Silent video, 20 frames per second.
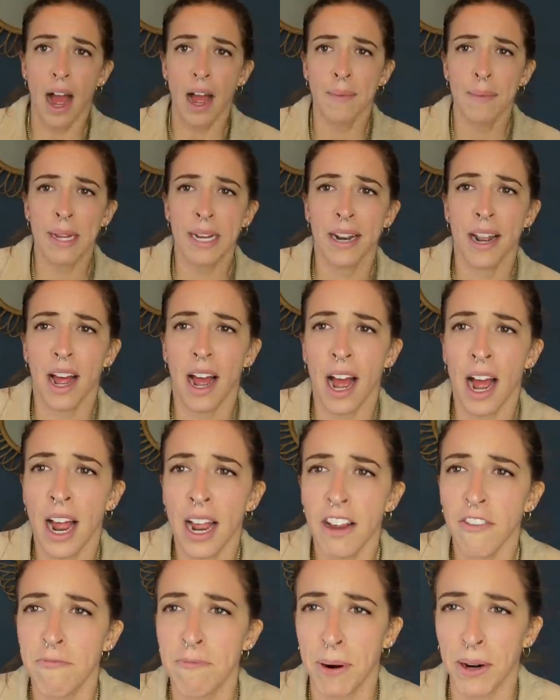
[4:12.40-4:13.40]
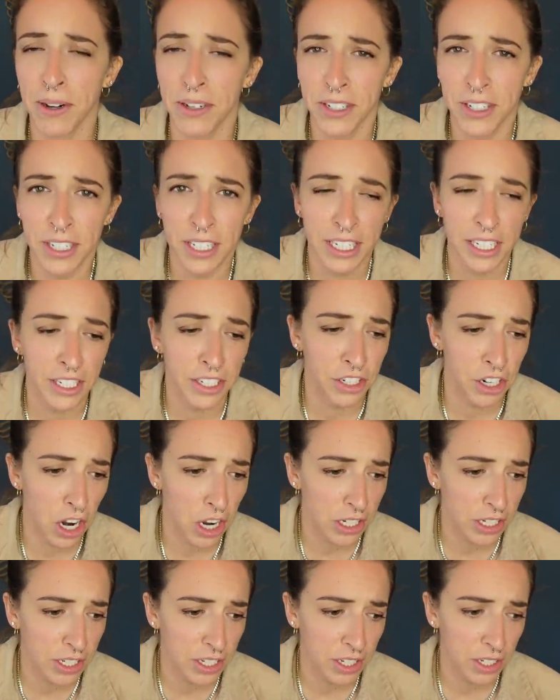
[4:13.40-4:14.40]
I mean, I've personally
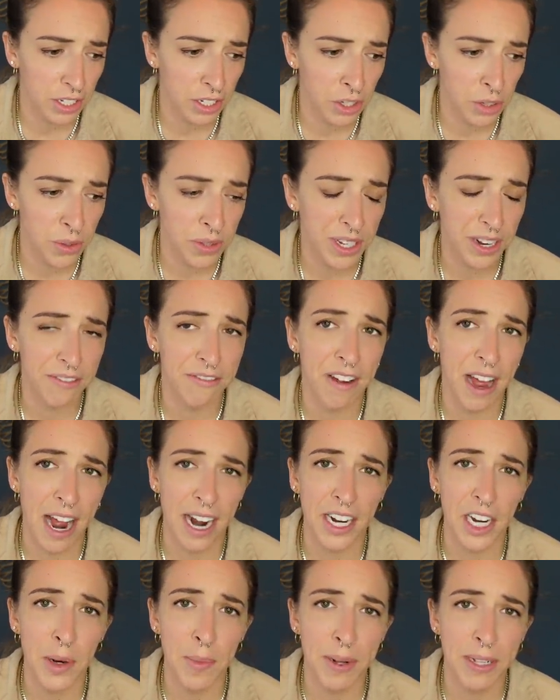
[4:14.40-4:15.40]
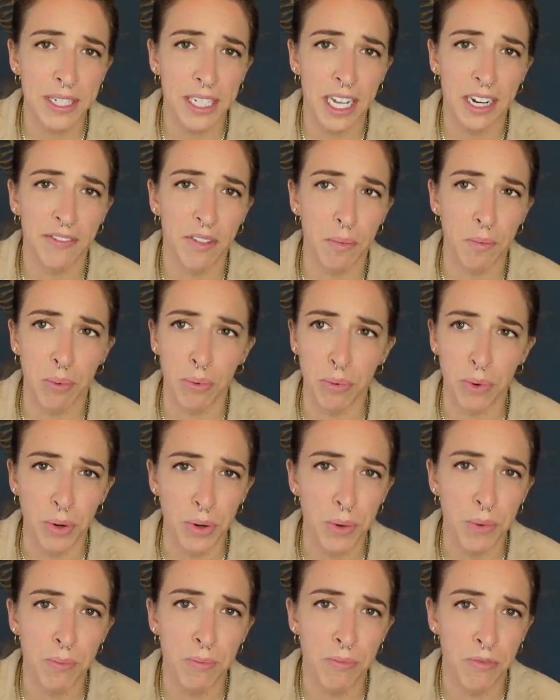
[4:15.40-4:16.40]
just used a vacuum instead of a
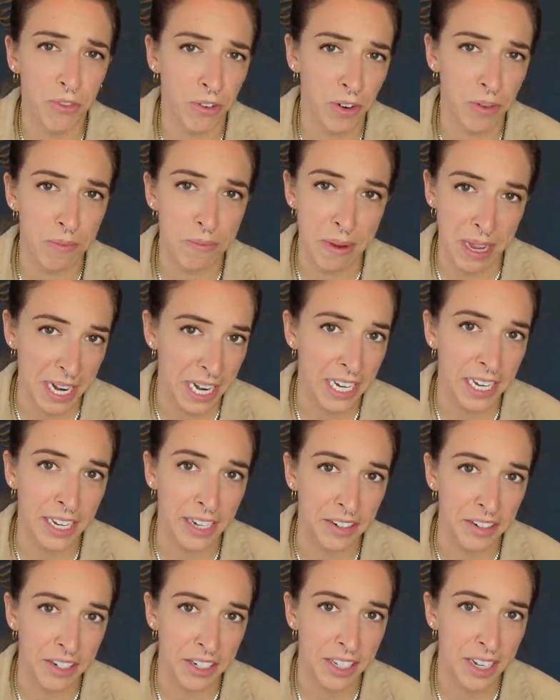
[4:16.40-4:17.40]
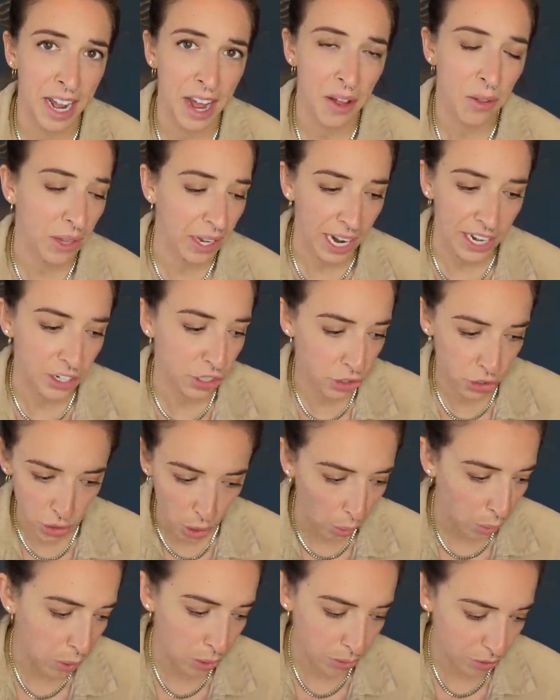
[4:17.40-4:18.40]
broom for many years now. Like I just
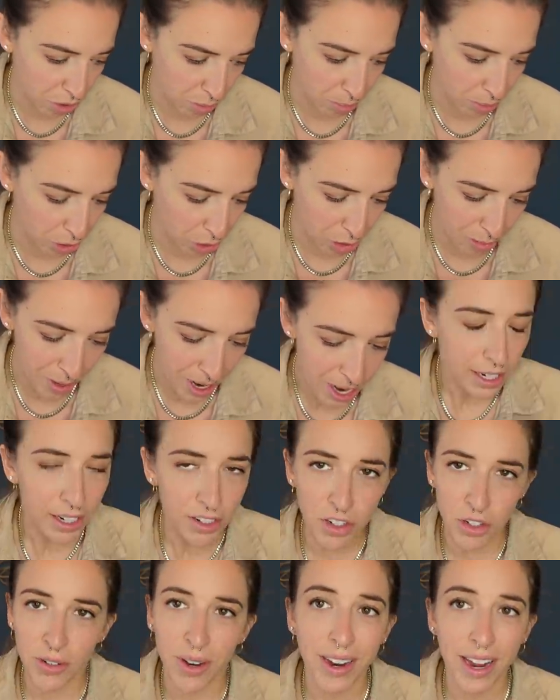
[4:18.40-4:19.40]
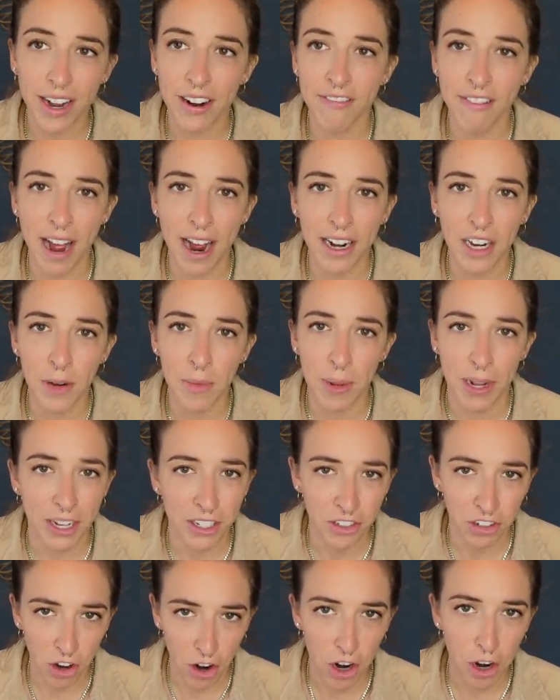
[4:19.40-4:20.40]
don't use a broom because you can get a vacuum that
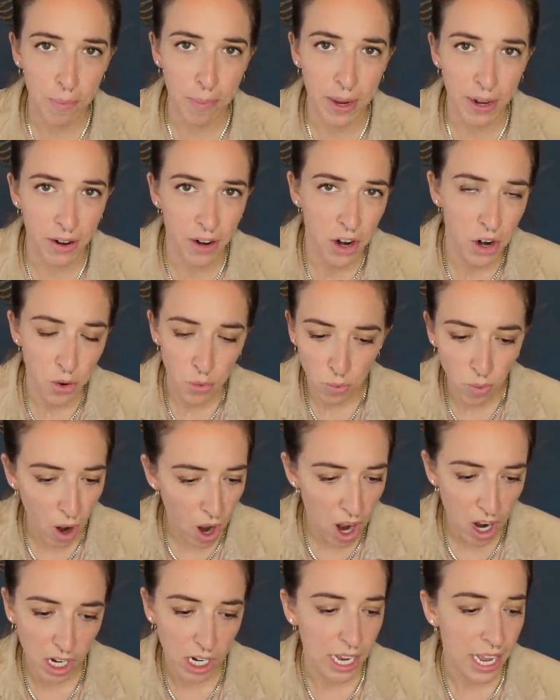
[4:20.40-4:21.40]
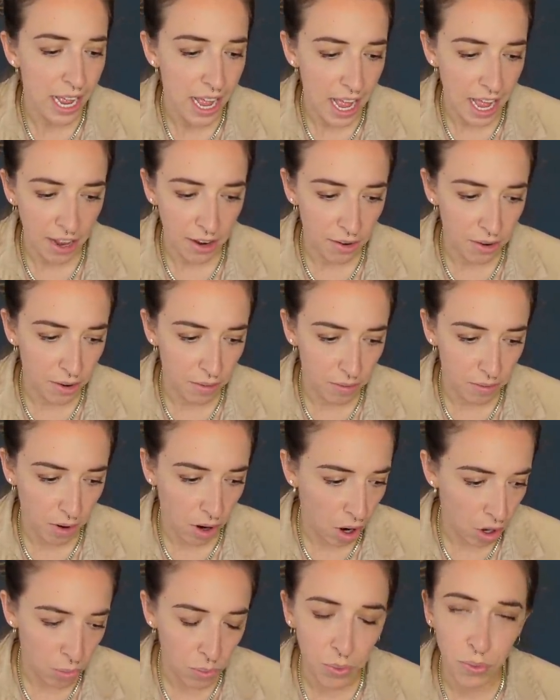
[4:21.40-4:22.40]
has carpet, rug, and
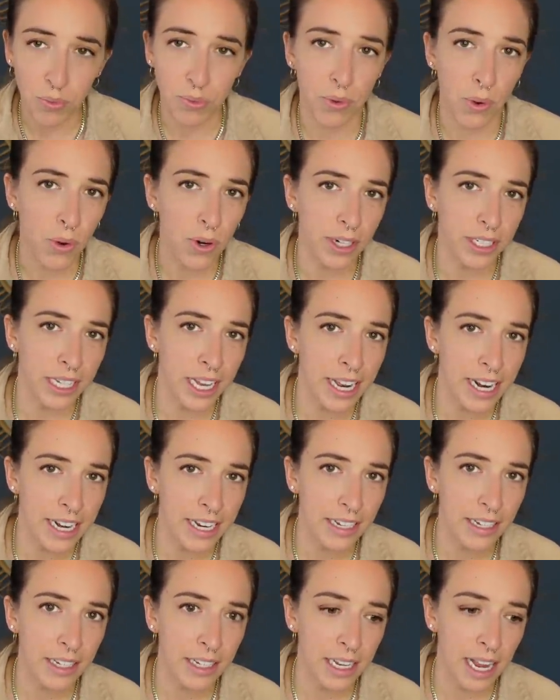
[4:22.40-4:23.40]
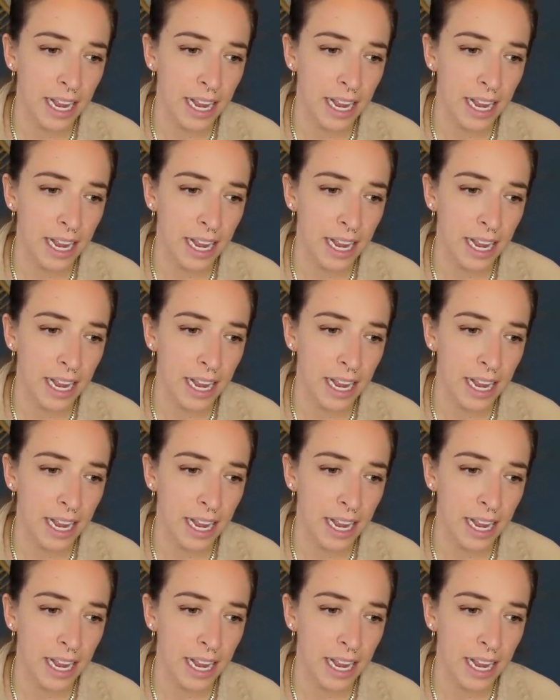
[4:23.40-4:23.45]
hardwood floor settings.